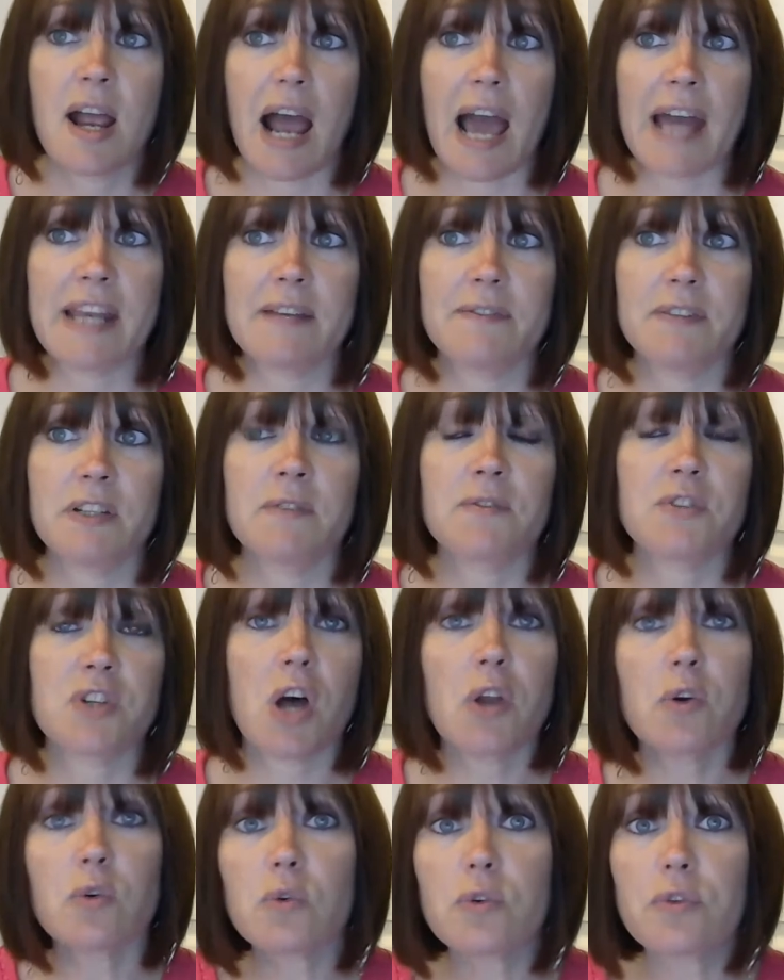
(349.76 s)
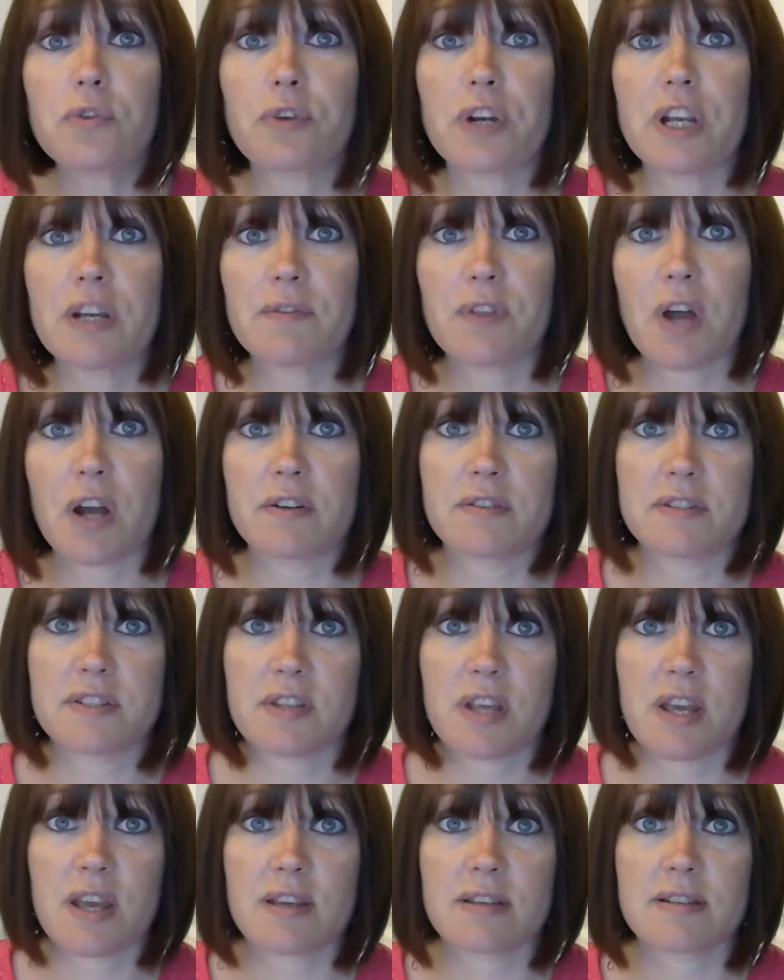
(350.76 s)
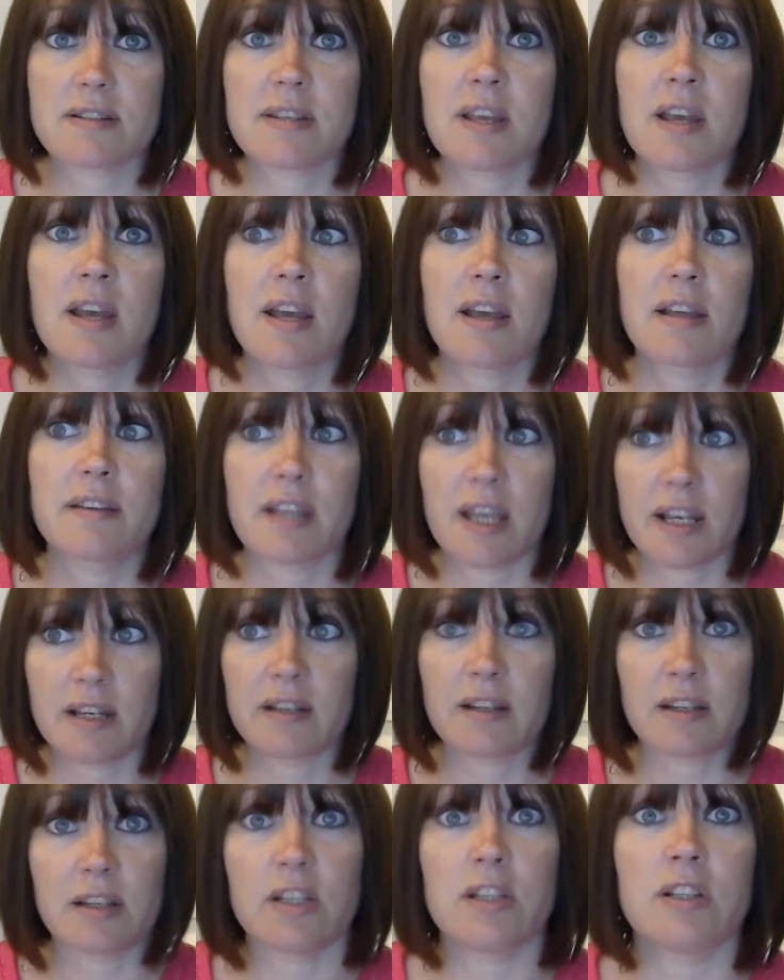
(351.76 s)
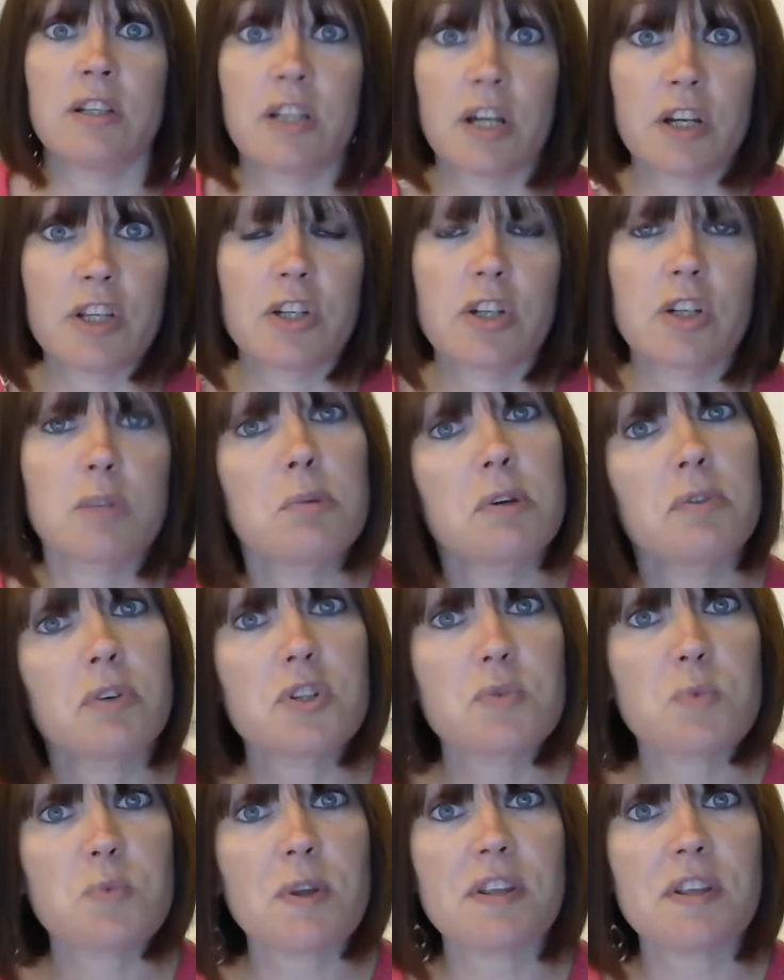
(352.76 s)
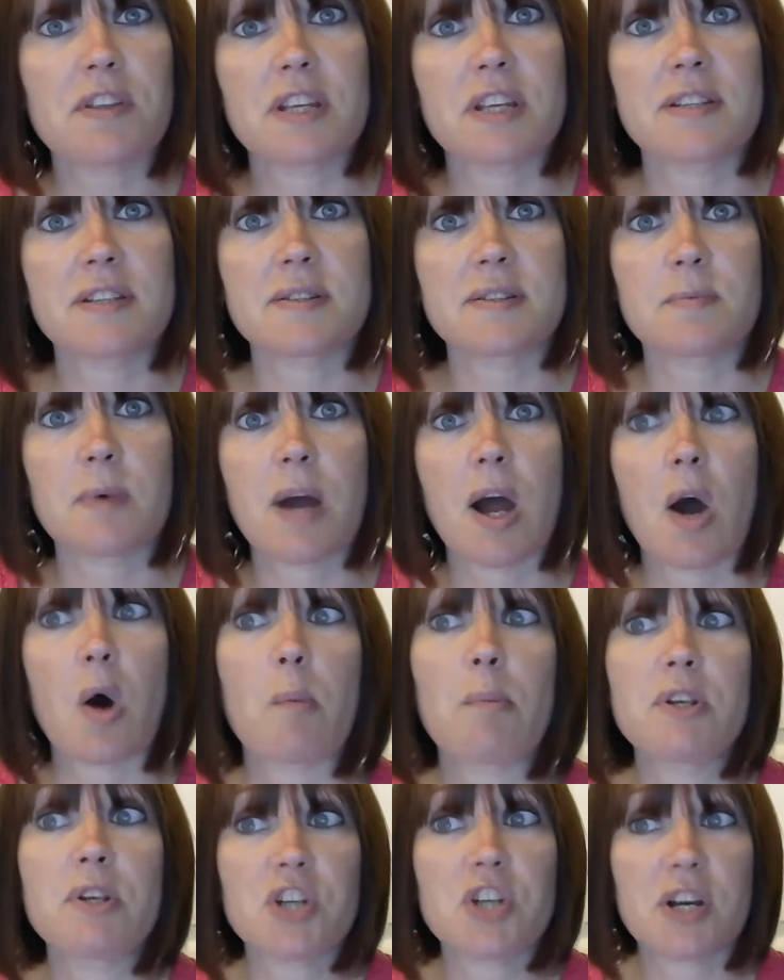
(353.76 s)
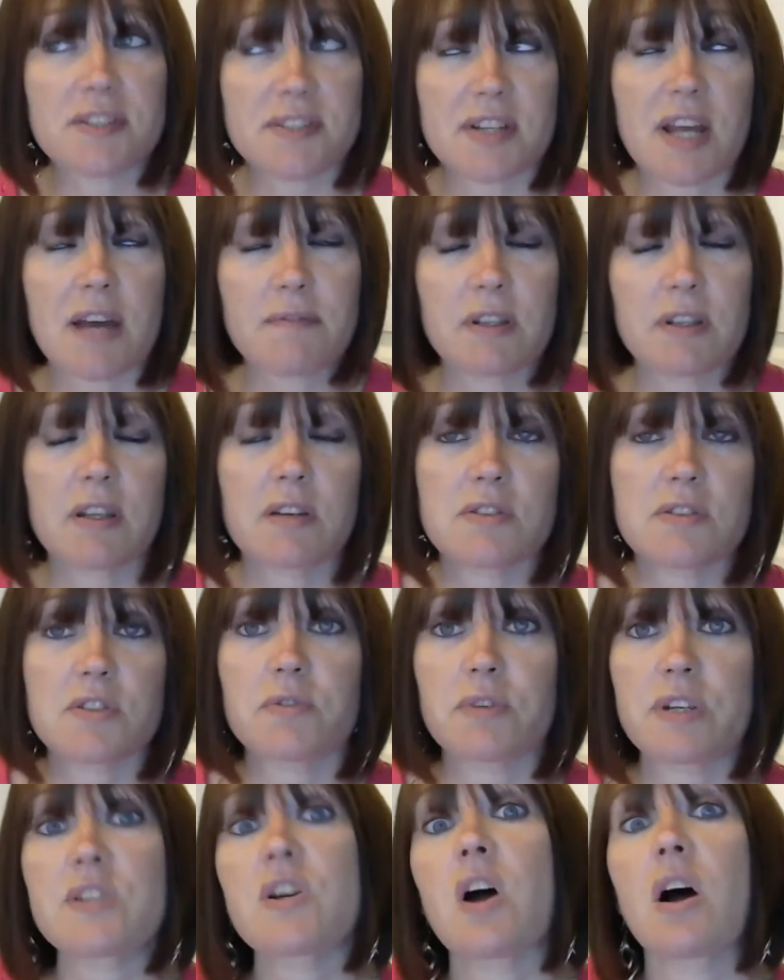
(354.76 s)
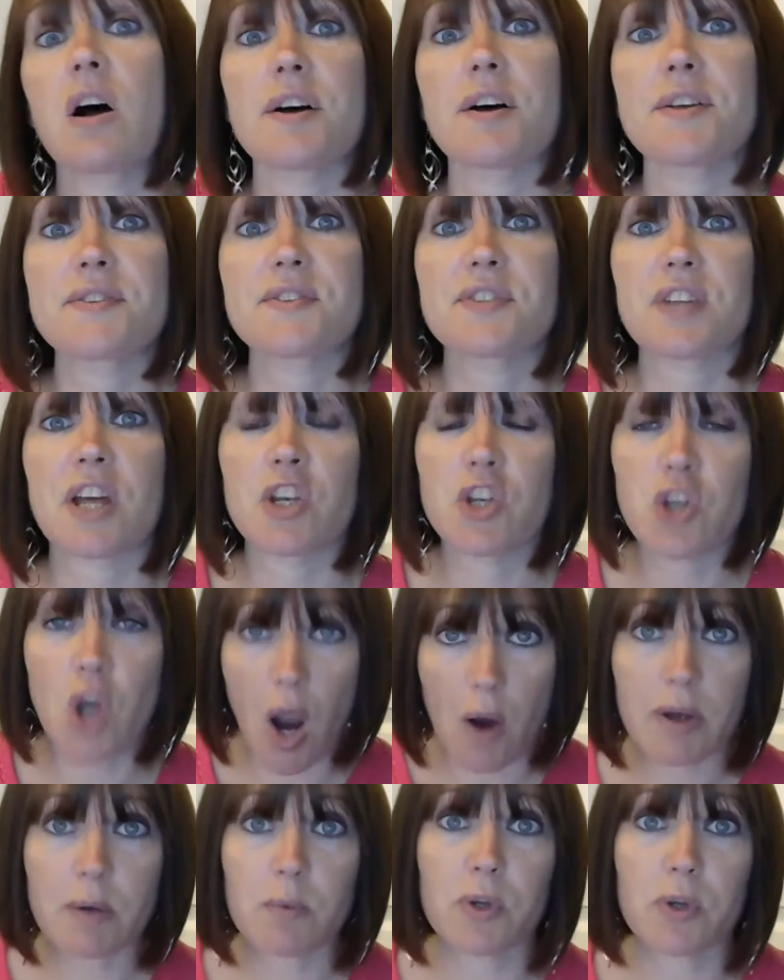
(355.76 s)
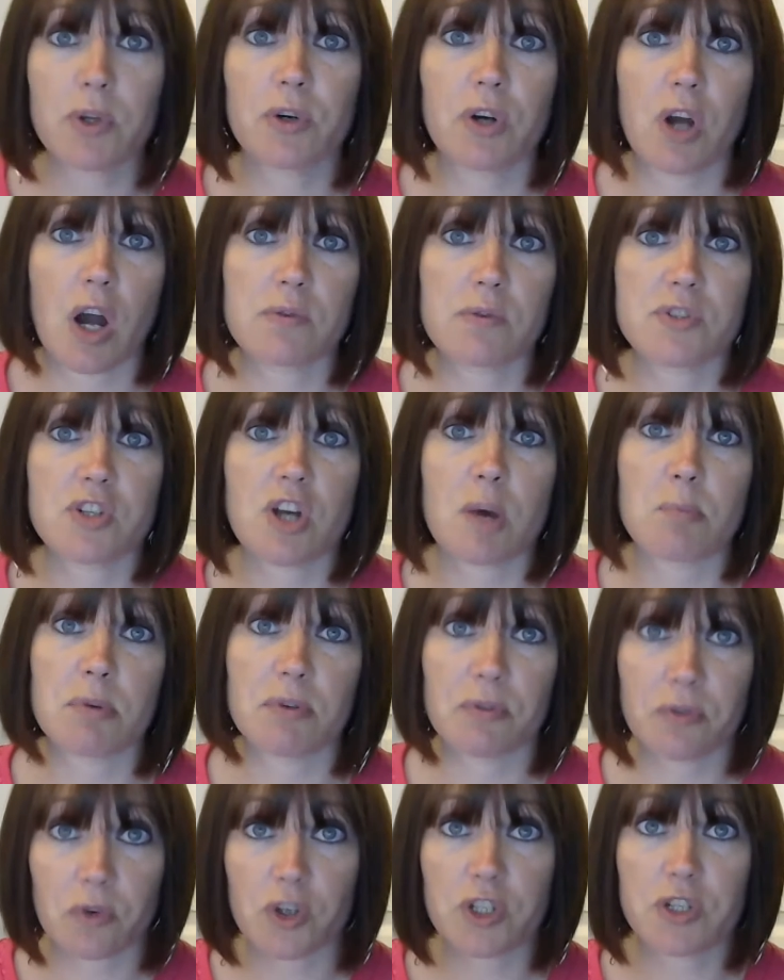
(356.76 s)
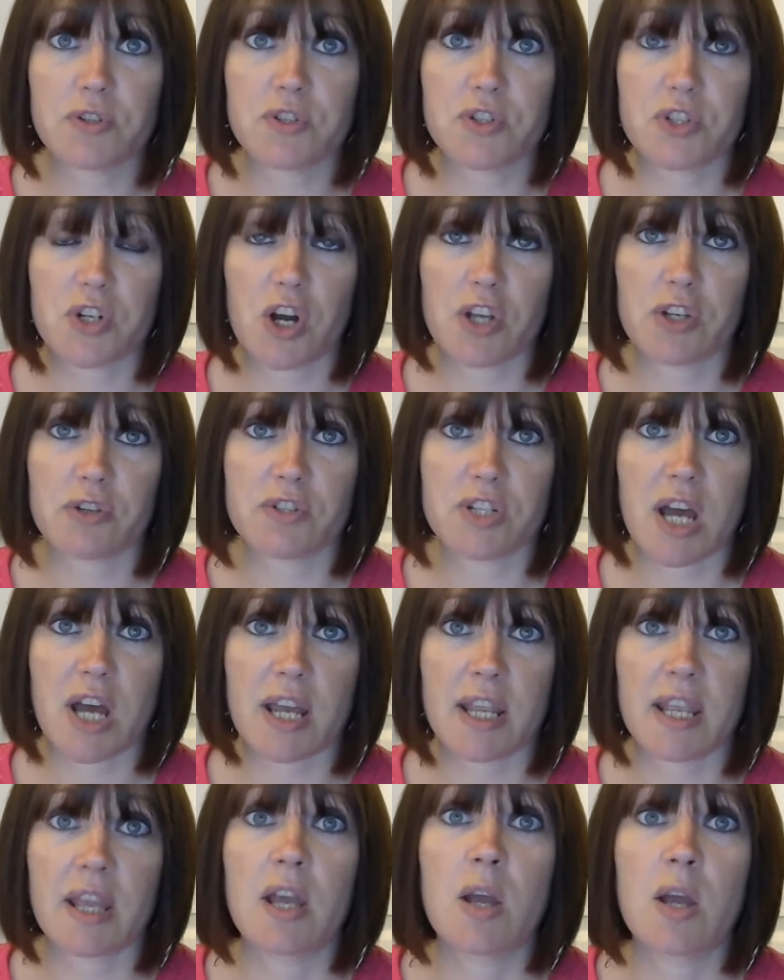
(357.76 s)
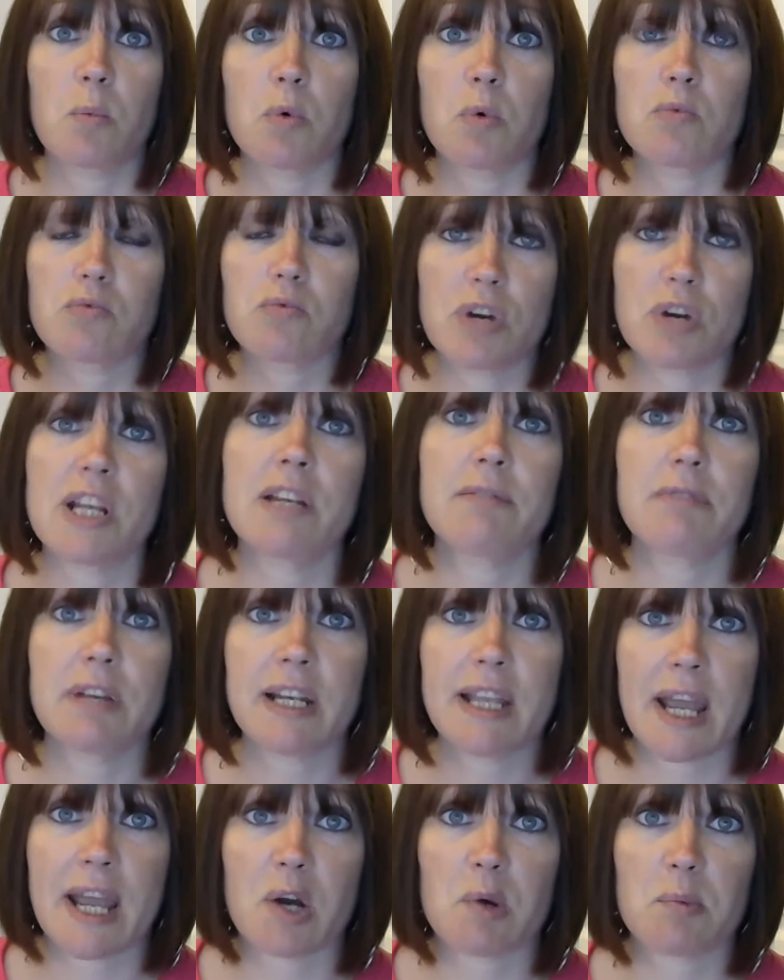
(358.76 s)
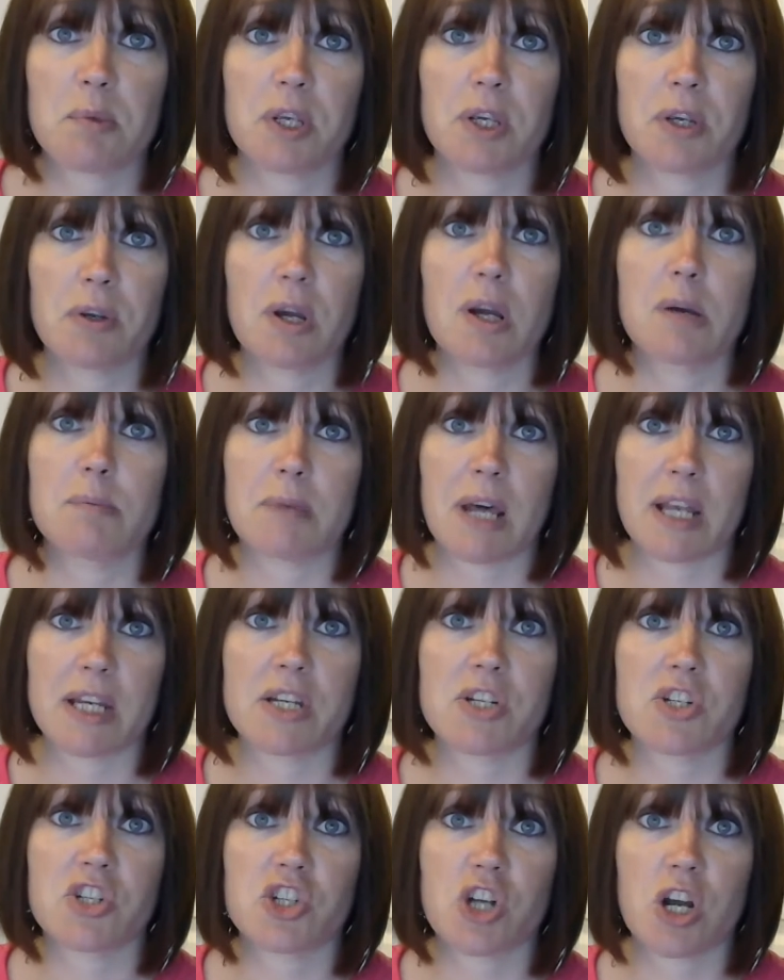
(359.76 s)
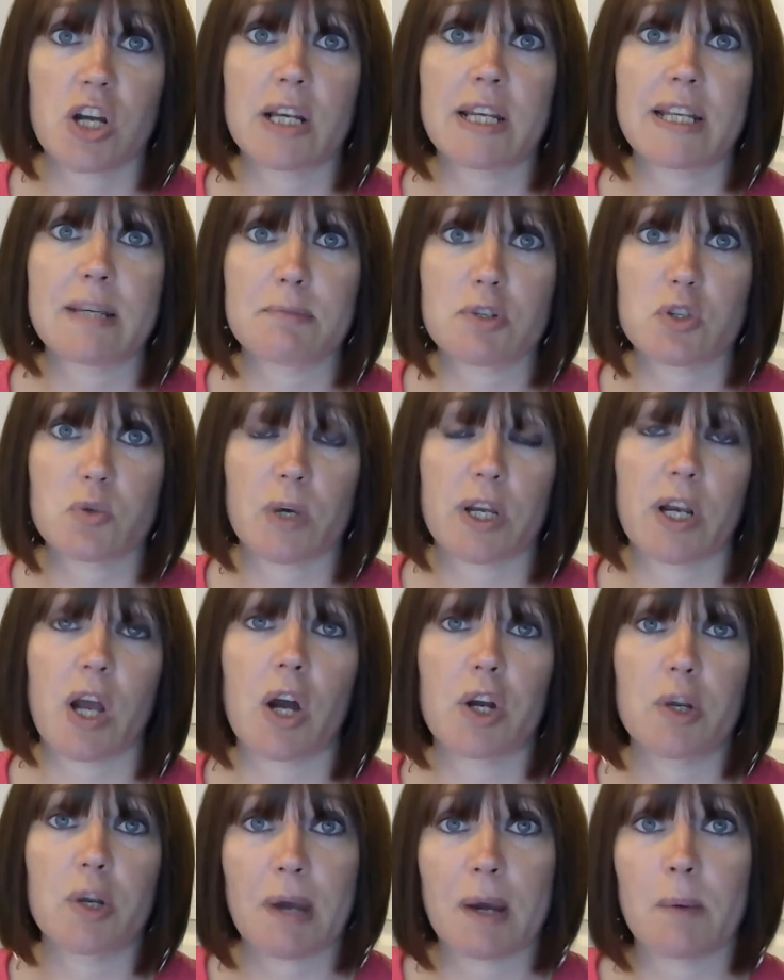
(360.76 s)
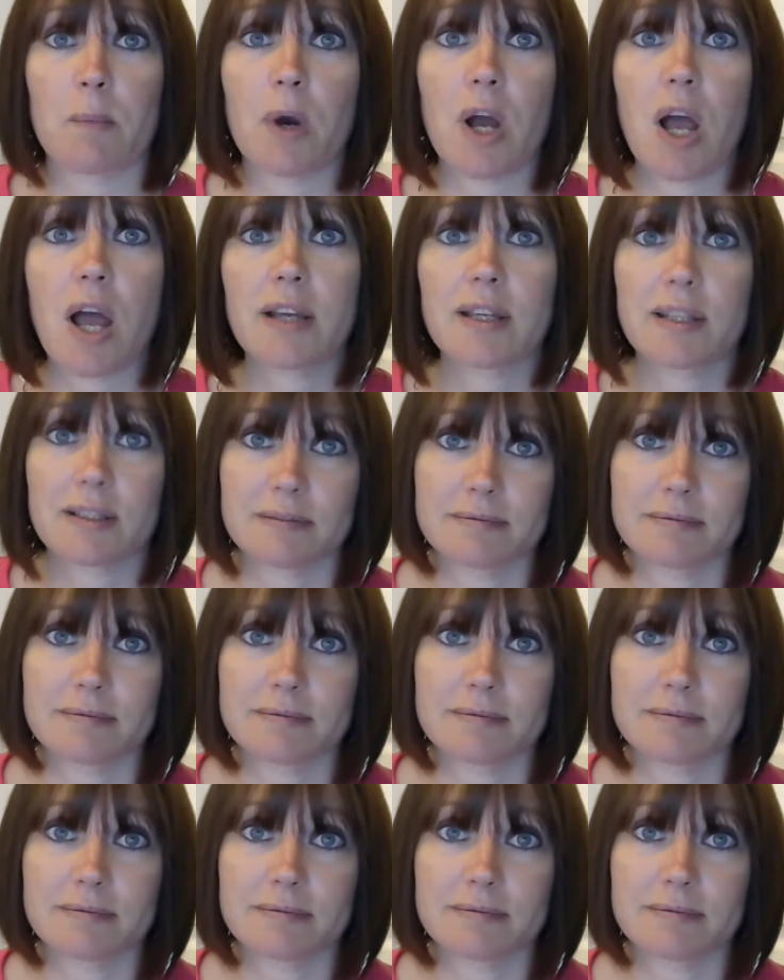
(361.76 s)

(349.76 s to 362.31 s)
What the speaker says: And if you've done all 3 of those things, then you can move on to other things as well. But just having those 3 tasks and knowing what your goals are before you start your day will really, really help you manage juggling between home and work.